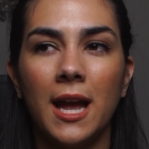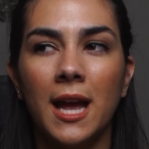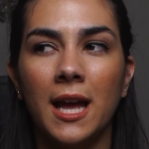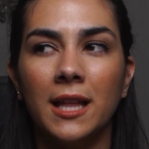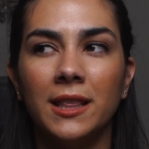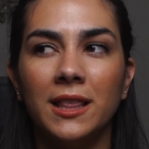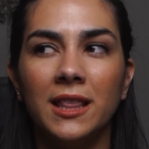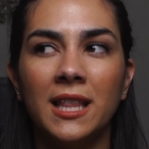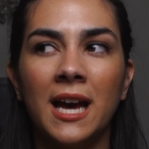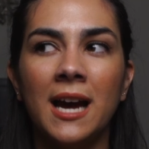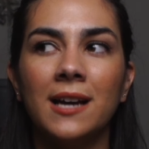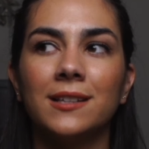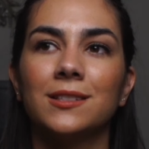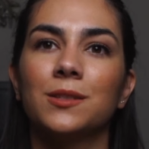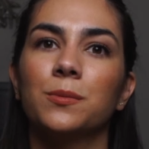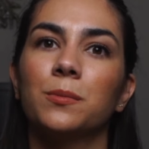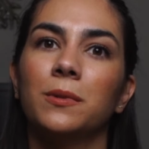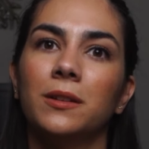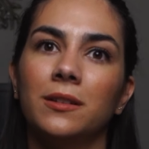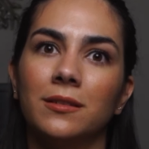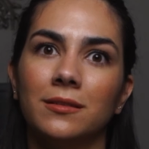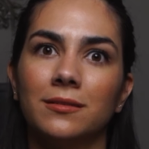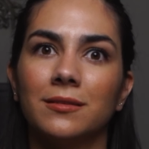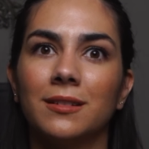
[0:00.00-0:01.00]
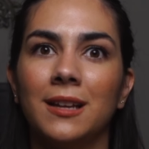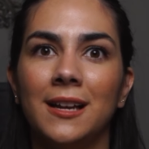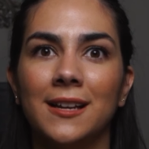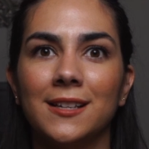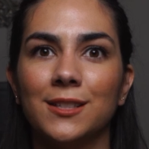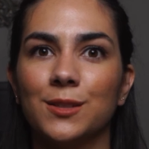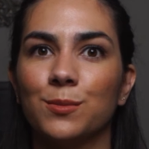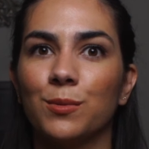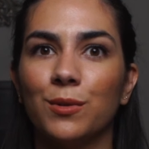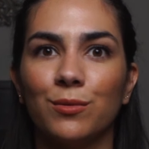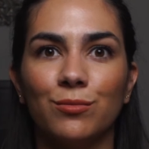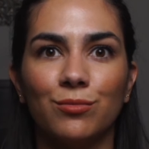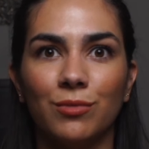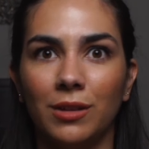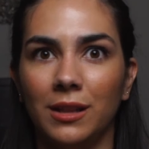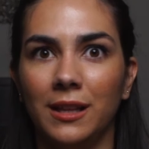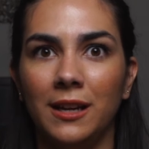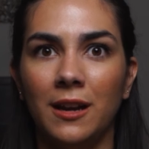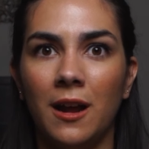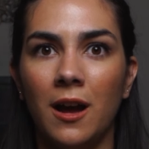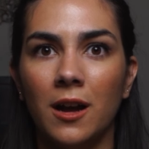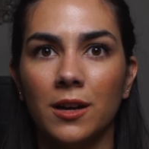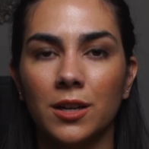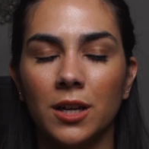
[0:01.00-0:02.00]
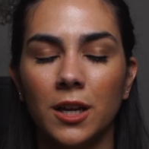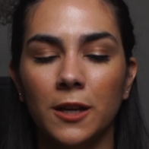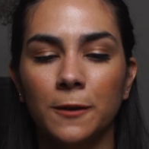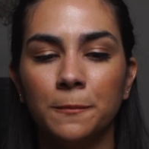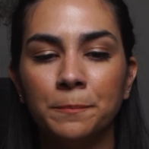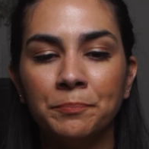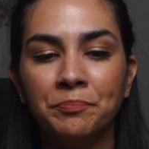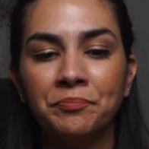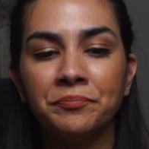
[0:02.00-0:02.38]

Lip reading: and that's when things were really not good.